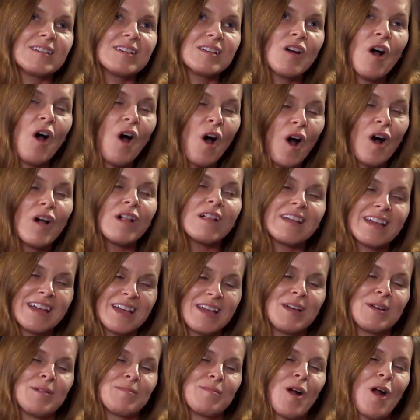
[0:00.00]
call
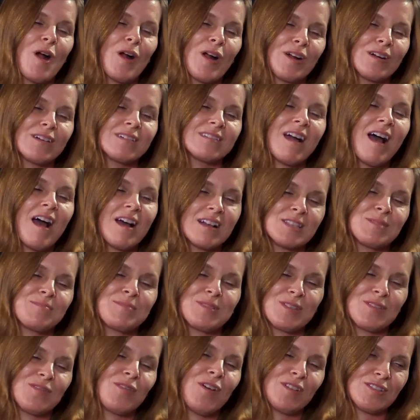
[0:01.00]
him our
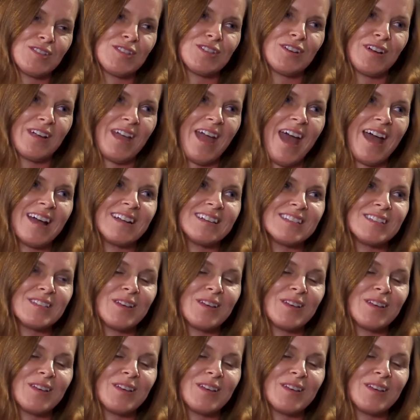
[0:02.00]
hospice foster cat.